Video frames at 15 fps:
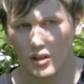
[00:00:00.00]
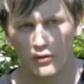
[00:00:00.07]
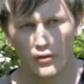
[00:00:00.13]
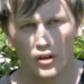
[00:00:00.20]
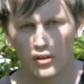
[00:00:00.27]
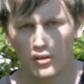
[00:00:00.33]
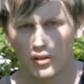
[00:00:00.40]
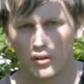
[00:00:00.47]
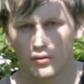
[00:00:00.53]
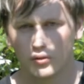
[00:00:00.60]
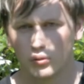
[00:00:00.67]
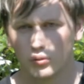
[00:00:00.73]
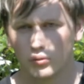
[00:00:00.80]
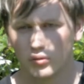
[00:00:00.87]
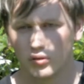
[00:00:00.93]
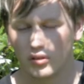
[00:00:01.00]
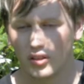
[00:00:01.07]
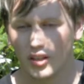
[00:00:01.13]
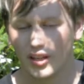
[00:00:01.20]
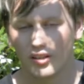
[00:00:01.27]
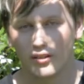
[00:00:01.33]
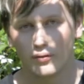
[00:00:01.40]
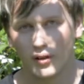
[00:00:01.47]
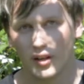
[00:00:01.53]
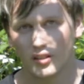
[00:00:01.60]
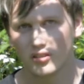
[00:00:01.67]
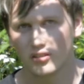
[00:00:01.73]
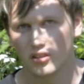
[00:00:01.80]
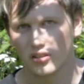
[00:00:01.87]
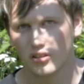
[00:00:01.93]
photographed all the England
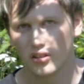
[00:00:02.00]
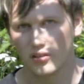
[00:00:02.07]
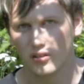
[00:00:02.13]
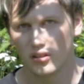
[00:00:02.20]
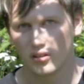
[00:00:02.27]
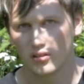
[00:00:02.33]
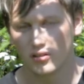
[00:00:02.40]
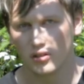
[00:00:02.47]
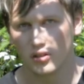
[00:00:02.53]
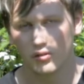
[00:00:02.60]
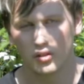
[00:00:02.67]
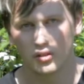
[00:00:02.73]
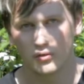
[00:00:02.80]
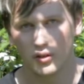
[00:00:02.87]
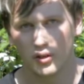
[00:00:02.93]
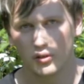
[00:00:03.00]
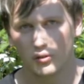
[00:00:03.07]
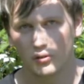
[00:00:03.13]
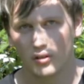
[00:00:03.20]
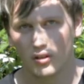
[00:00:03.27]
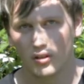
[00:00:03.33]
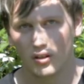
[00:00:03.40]
fans the night of the Euros final,